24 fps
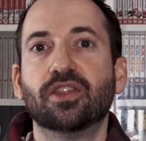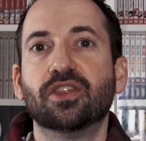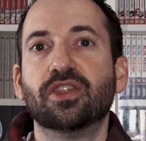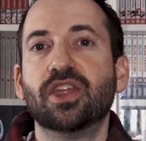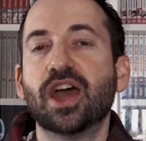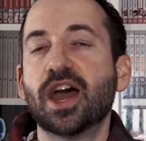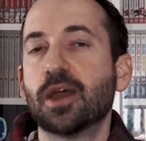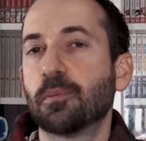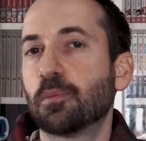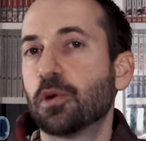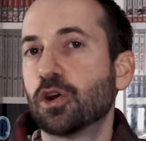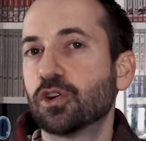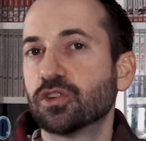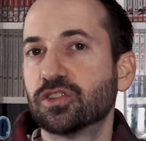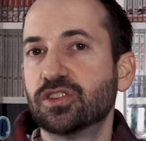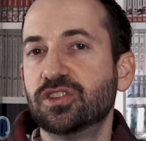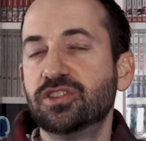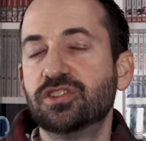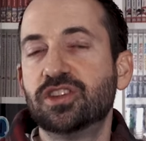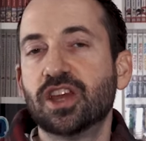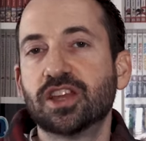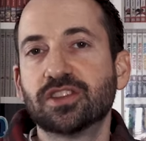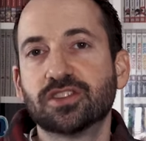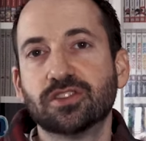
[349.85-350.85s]
that
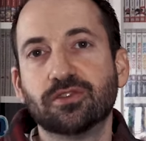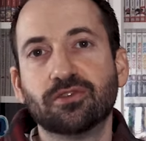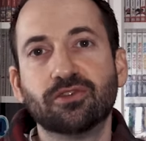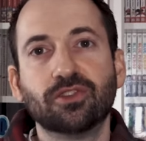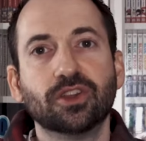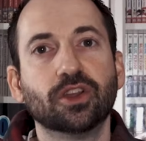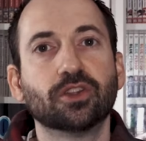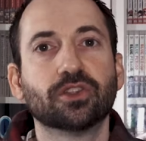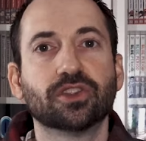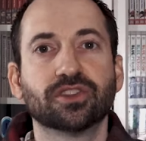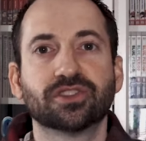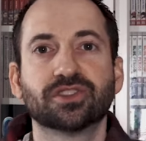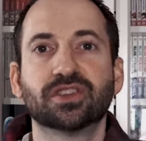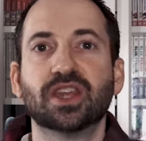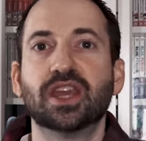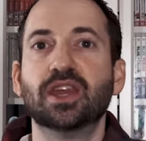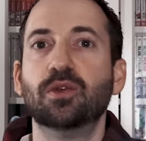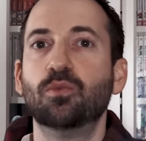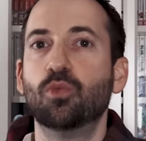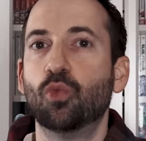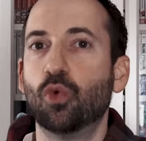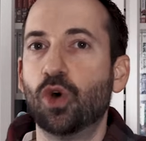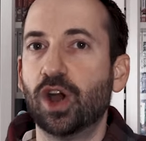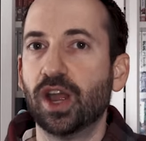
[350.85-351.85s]
person doesn't feel the
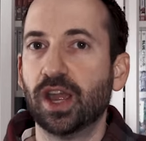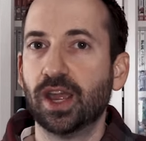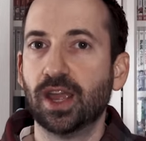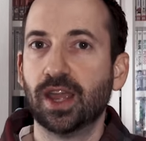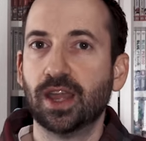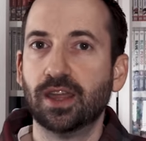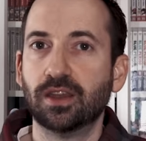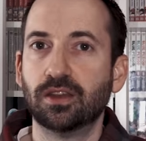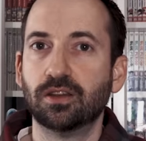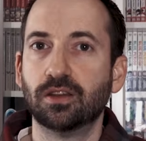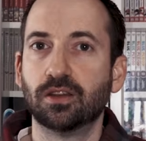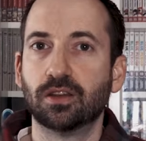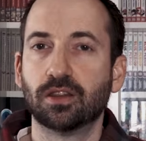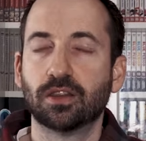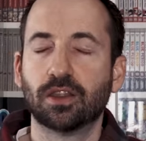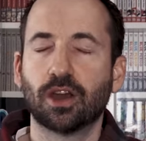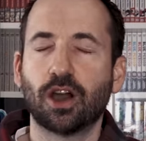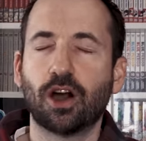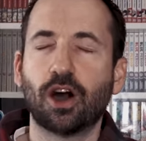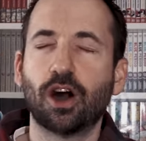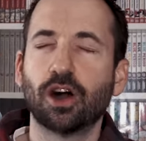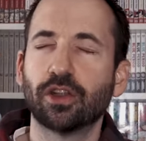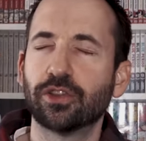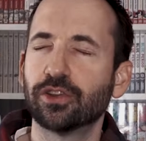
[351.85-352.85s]
same way. And the
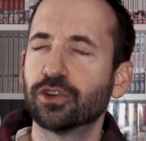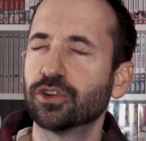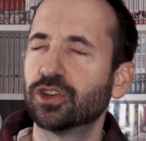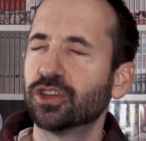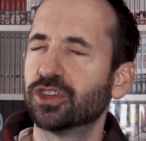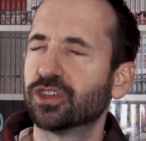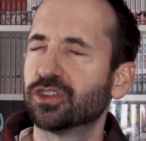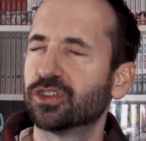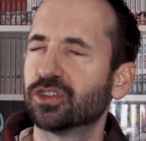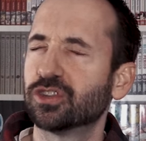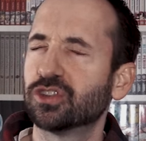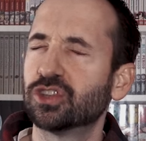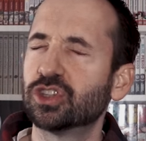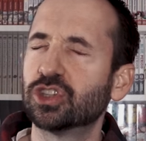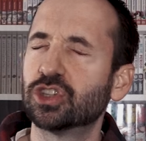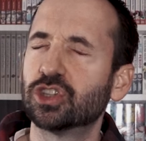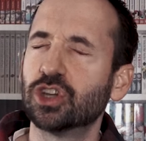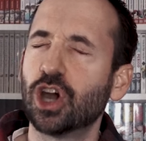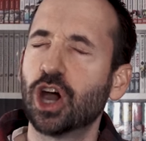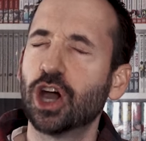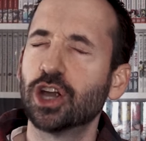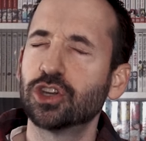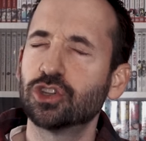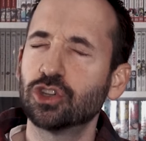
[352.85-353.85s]
author did
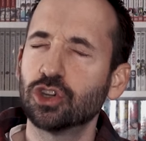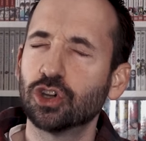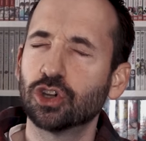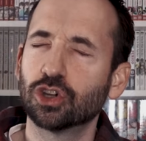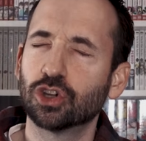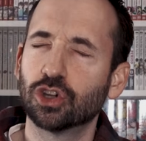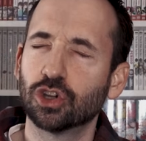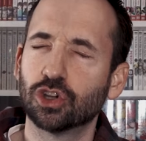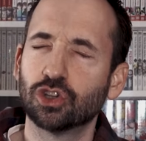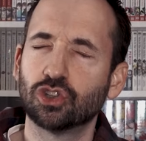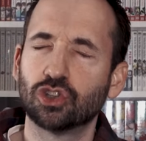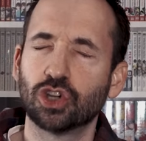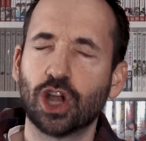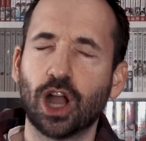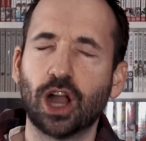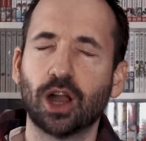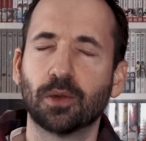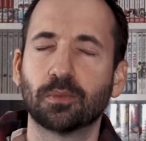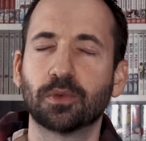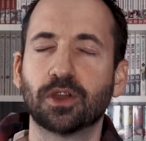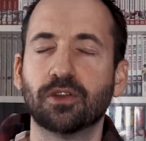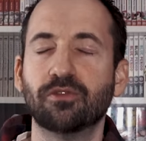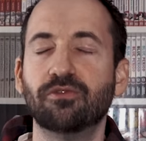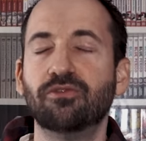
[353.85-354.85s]
such a good
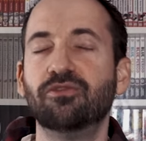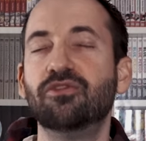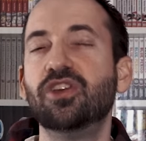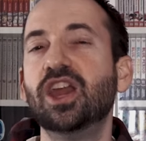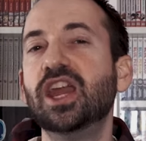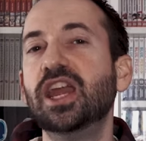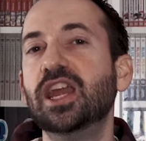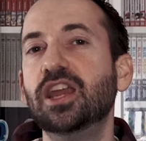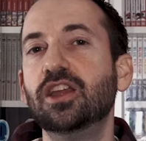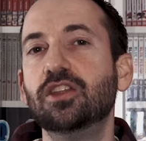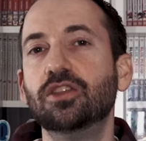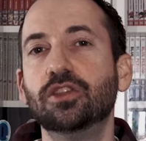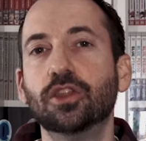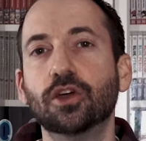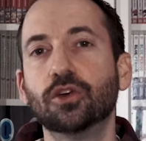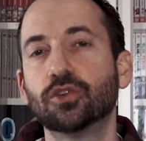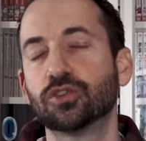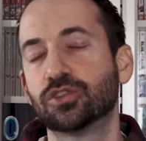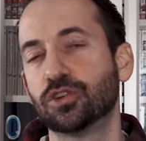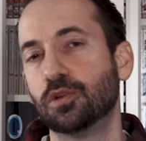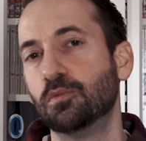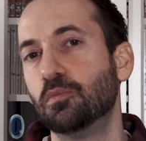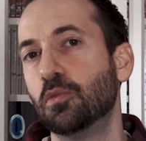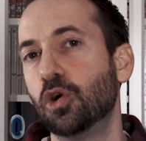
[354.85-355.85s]
job conveying
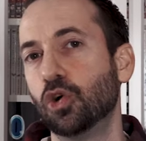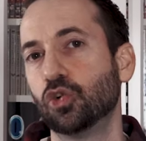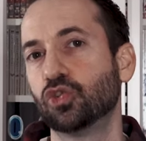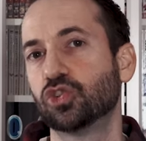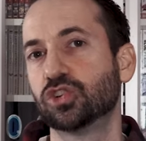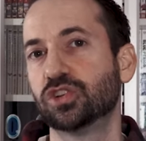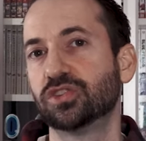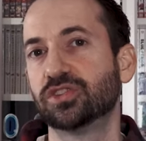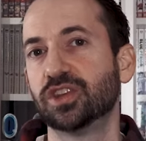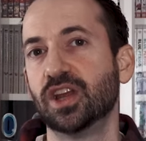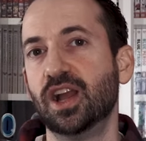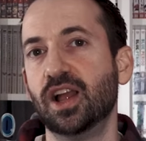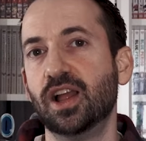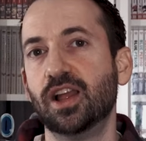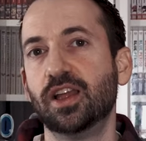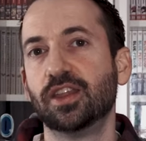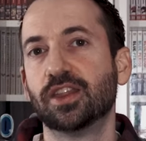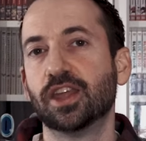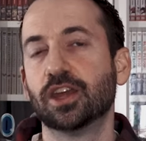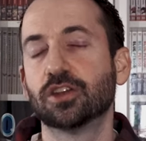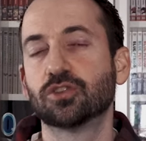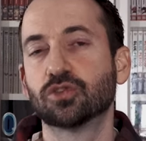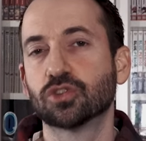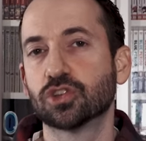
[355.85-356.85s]
those emotions
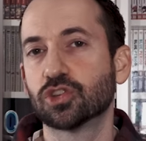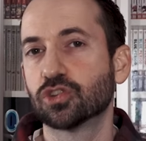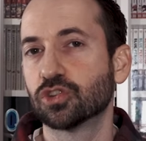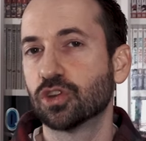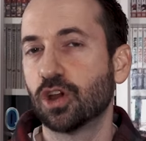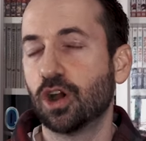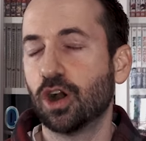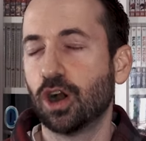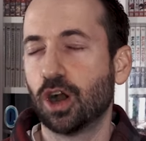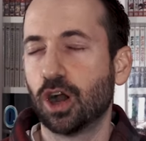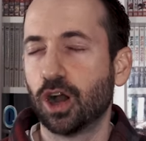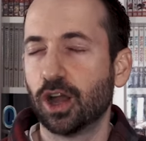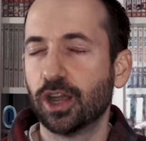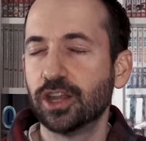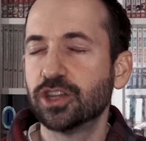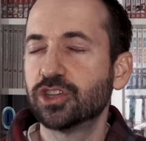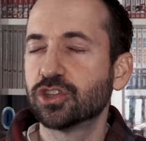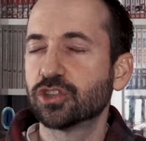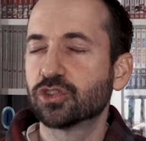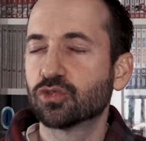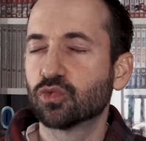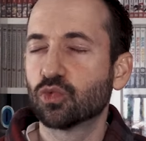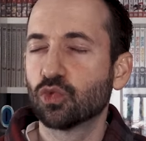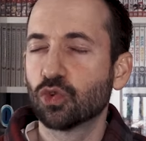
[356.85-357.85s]
that just, oh, it
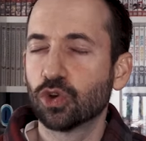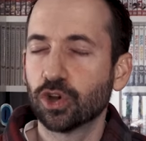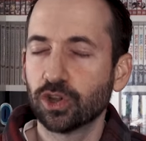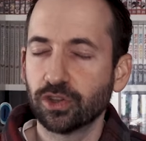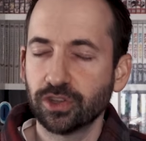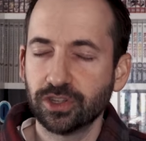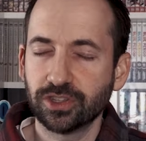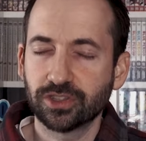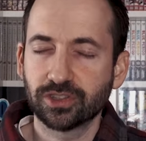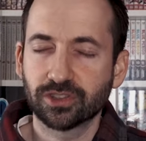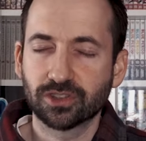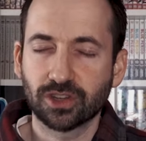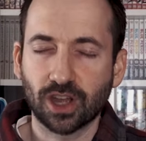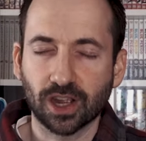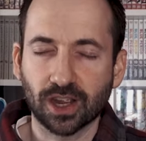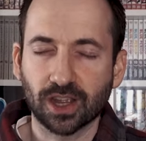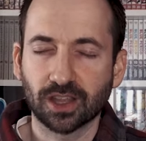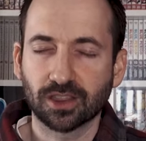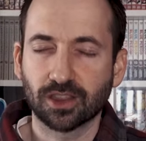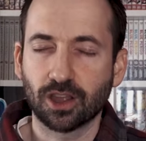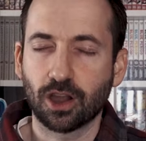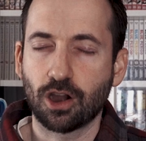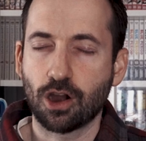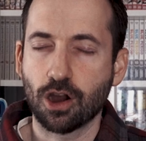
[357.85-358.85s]
just really stuck
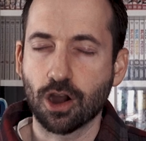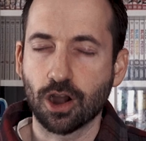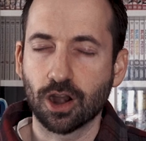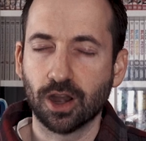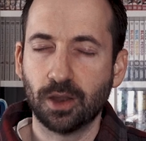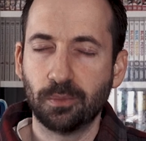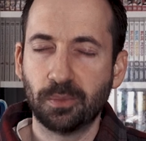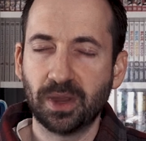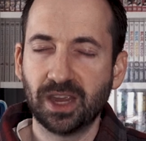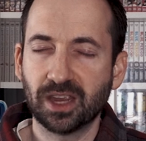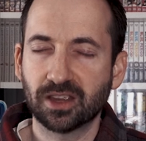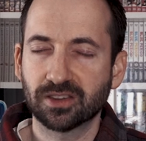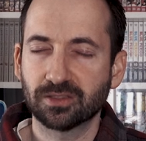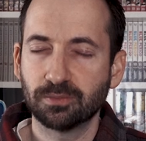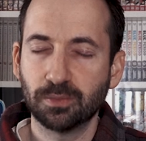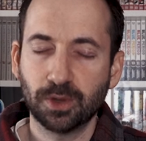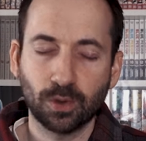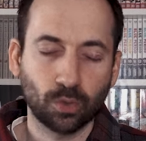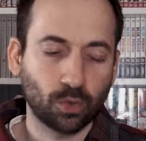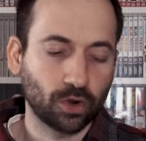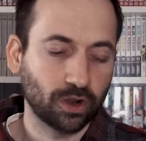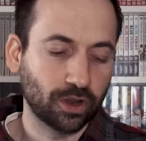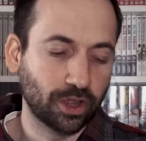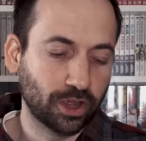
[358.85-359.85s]
at the heart. It makes
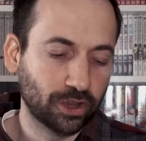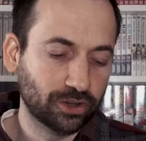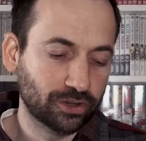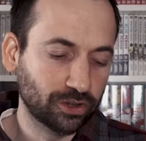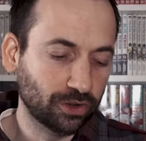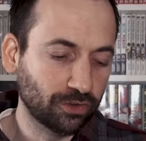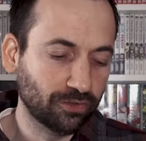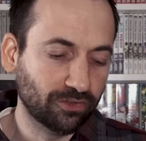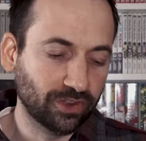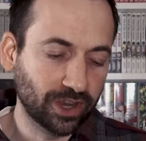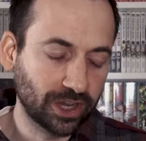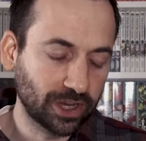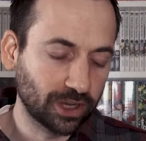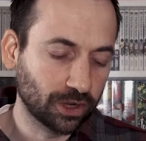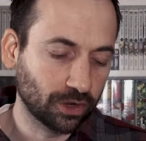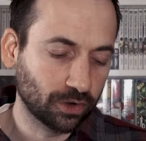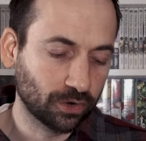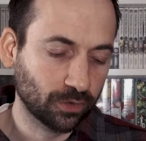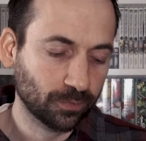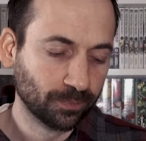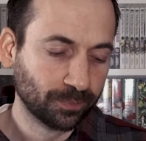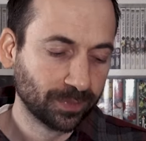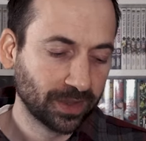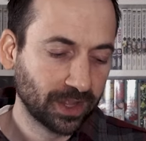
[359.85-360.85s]
me want to do
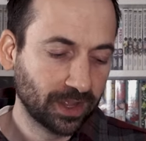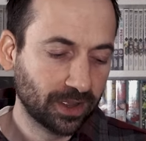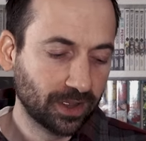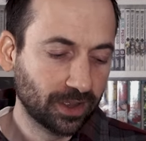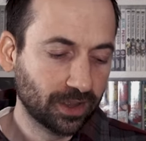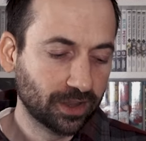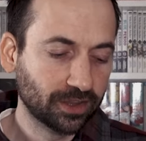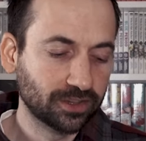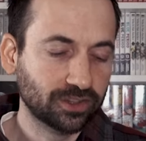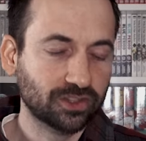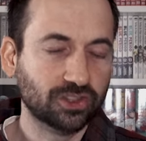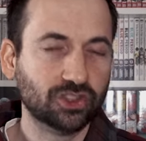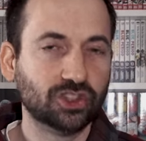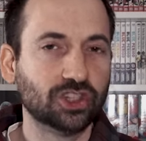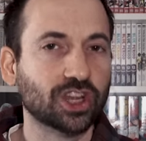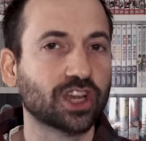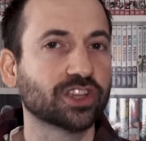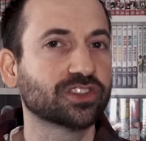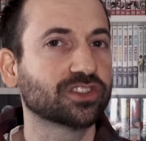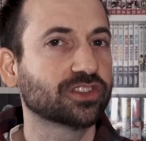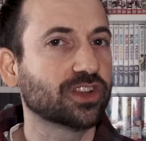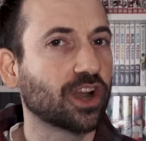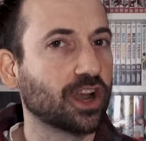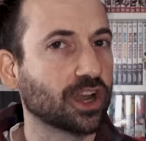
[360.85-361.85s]
video
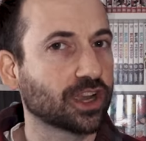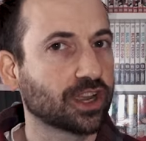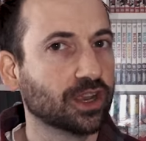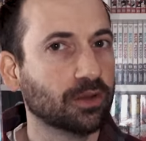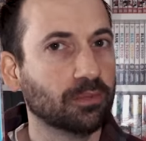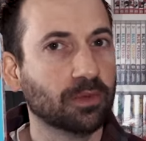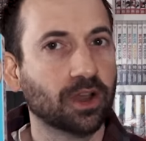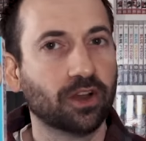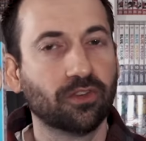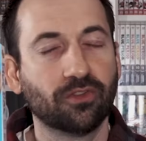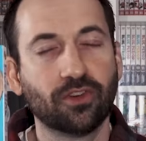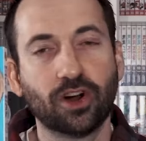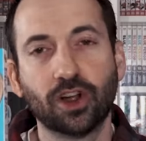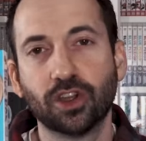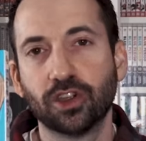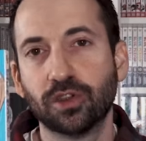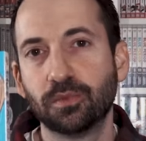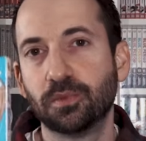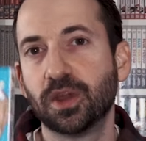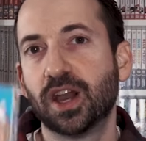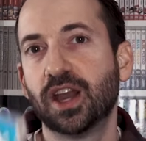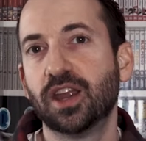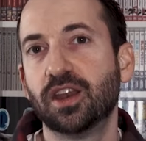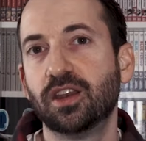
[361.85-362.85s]
just talking about
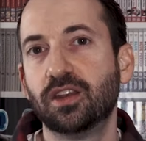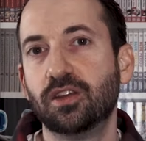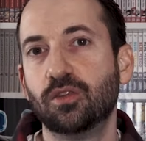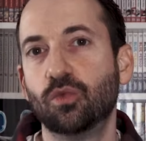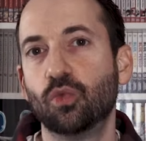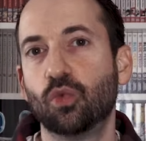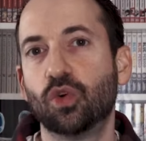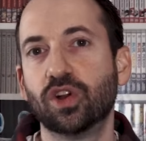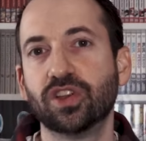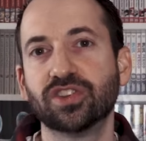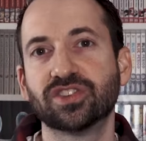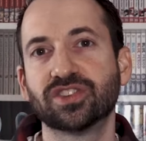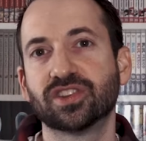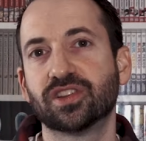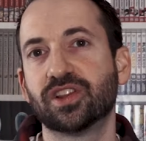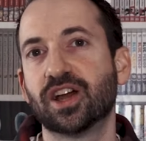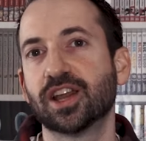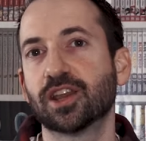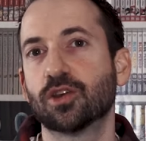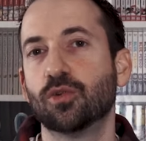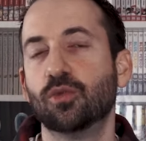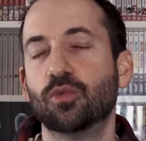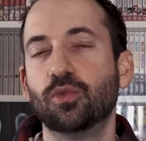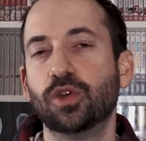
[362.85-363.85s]
volume nine and what is it
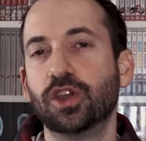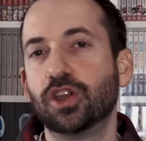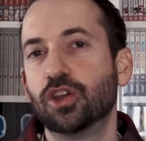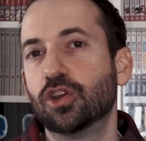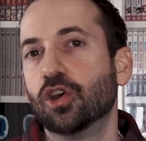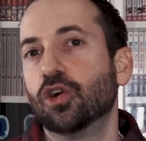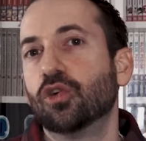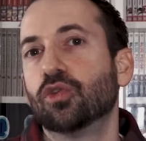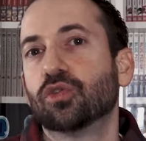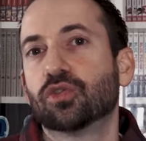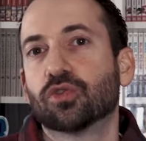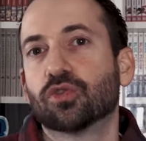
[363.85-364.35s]
like when we go